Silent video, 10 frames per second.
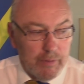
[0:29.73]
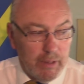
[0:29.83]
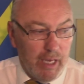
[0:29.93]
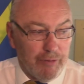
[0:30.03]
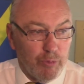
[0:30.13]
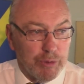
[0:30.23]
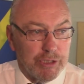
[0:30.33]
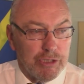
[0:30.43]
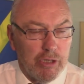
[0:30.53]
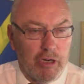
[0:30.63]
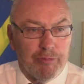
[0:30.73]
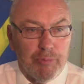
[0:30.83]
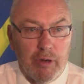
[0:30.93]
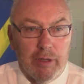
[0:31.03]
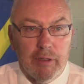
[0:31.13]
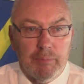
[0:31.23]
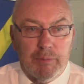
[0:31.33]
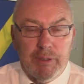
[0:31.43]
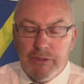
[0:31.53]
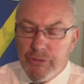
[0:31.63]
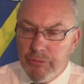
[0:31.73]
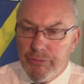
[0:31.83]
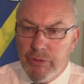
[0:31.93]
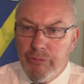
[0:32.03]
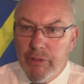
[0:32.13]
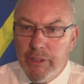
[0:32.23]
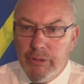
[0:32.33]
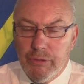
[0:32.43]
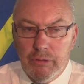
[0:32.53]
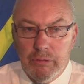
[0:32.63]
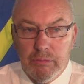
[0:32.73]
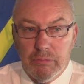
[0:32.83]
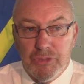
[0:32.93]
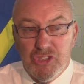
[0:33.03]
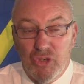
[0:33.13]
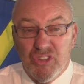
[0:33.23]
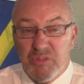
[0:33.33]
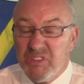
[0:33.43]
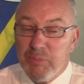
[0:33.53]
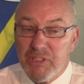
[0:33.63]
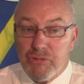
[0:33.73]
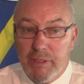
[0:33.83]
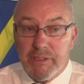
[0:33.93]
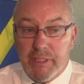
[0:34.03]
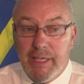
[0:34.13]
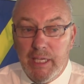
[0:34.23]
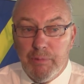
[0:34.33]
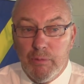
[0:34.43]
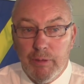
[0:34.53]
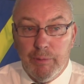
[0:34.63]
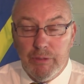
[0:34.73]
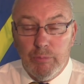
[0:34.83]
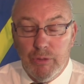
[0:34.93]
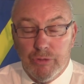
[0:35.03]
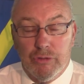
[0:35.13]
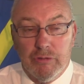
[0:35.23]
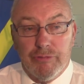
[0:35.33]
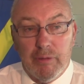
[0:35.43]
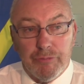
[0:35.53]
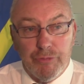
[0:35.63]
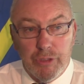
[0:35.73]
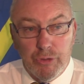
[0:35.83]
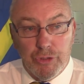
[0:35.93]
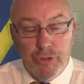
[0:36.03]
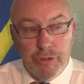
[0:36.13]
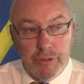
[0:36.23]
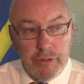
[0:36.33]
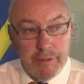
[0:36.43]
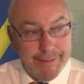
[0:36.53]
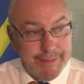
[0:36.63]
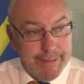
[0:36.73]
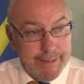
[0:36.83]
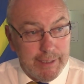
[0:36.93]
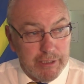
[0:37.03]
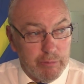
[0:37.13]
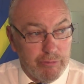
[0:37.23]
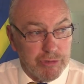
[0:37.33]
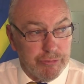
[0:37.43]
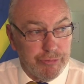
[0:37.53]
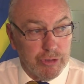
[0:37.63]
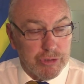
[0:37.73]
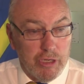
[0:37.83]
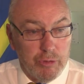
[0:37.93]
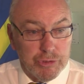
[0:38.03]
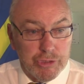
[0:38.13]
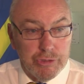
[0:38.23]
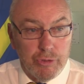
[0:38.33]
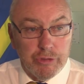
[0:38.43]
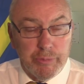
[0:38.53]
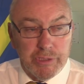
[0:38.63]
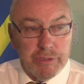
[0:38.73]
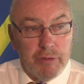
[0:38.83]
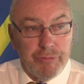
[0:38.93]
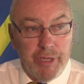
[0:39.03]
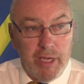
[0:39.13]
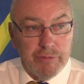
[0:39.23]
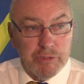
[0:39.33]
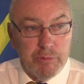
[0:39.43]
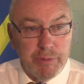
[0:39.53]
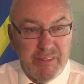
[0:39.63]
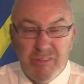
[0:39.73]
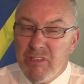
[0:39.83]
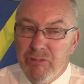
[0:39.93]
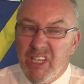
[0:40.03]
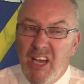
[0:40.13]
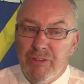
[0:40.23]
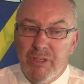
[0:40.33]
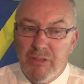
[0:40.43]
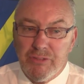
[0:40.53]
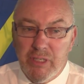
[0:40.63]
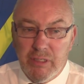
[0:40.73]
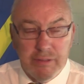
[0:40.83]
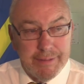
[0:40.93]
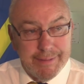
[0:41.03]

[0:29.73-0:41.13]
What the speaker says: I thought we did start off bright. I mean, we had 2 or 3 really good shots which went straight to the keeper. We looked on the front foot and looked good, and I don't know whether it was the first goal, which just knocked a bit of stuffing out of us, but we never really recovered after that.